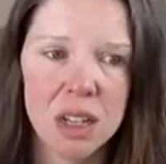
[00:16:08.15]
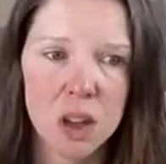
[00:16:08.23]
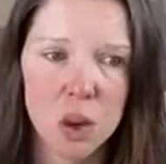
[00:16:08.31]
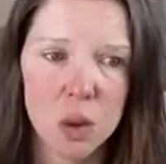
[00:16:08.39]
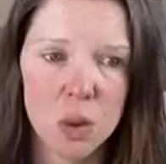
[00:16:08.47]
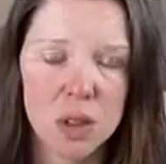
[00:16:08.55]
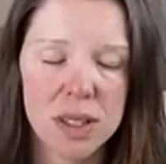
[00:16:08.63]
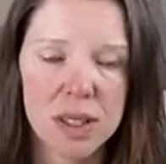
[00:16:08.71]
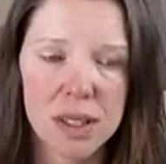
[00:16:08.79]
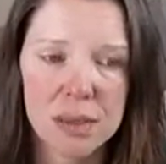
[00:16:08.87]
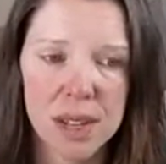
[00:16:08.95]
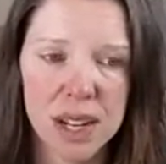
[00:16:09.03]
Don't
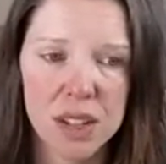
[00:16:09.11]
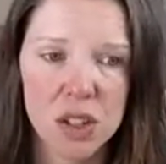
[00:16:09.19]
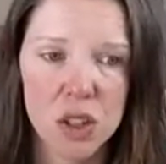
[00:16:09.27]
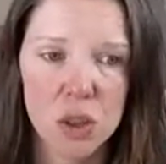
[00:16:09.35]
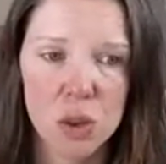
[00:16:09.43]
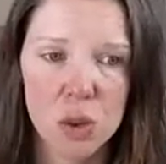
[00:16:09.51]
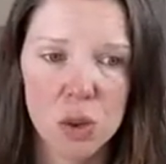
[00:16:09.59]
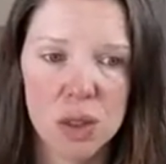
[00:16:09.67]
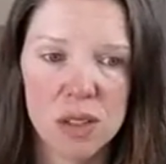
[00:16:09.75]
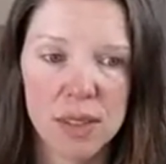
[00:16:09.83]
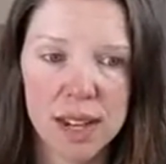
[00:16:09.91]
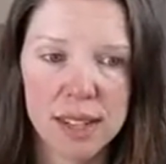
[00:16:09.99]
sleep next to
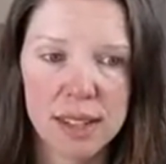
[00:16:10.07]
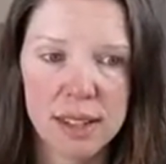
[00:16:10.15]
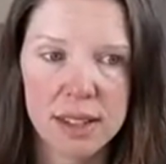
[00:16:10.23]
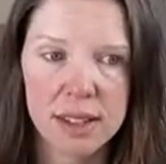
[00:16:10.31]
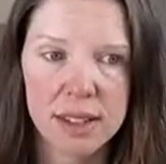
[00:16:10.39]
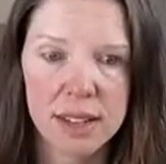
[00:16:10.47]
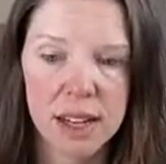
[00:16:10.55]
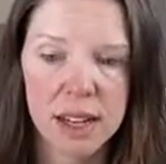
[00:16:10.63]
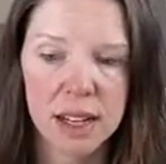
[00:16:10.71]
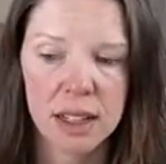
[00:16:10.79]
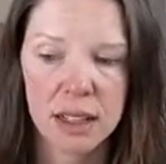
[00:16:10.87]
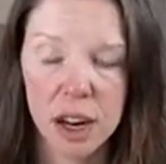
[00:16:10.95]
devices,
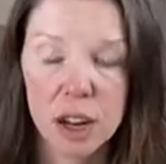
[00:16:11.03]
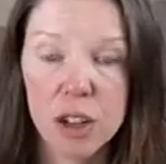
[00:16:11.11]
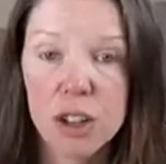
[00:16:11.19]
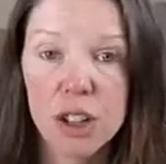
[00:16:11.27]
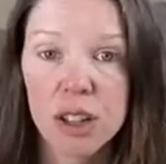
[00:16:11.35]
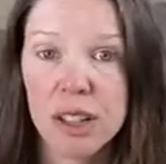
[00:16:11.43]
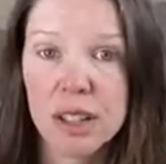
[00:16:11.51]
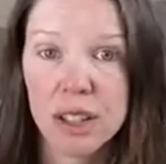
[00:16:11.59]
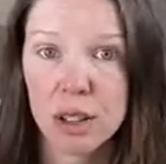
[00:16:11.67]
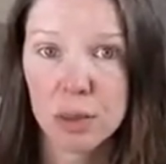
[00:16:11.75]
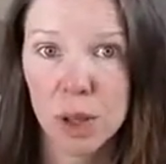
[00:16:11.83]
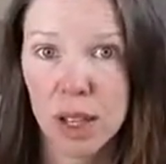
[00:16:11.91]
large
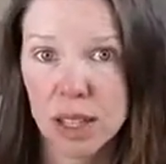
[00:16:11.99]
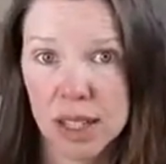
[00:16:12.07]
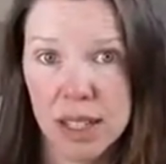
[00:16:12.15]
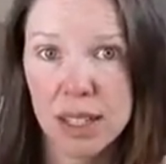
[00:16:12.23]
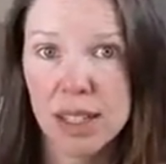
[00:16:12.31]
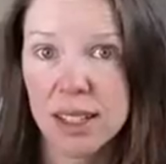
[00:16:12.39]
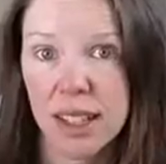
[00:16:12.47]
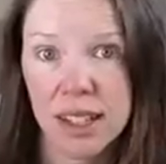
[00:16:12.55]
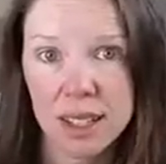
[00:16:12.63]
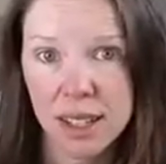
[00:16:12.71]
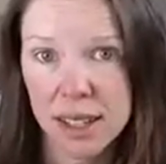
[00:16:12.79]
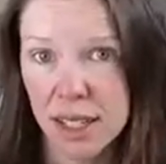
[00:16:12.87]
things that are plugged in, because
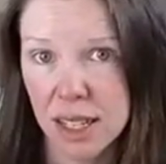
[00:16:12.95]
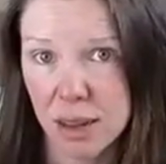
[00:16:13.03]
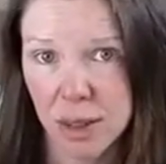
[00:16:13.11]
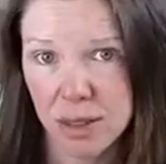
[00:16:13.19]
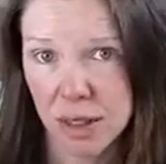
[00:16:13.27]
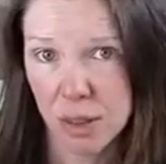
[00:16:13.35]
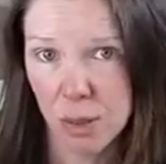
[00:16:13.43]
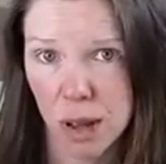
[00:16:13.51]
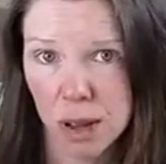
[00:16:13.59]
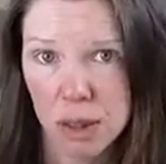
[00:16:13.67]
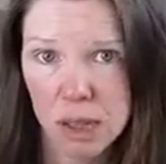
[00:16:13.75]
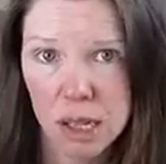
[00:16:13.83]
they send EMF as
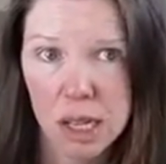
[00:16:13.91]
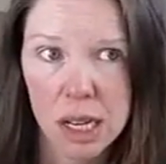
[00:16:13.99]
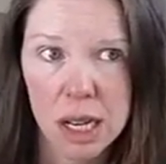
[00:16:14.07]
well.